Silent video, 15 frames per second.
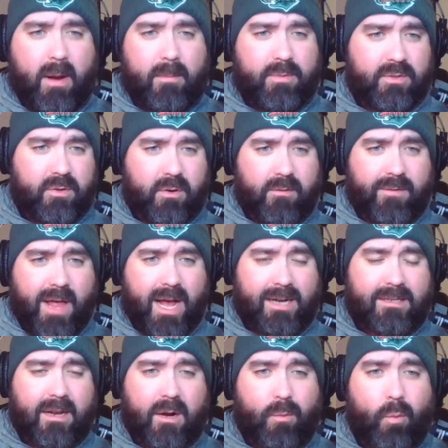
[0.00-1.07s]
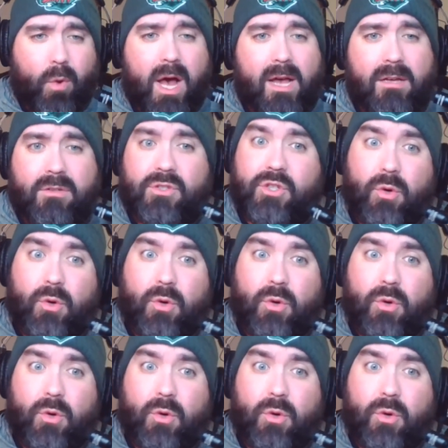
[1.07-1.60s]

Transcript: episode of Locked On Wild,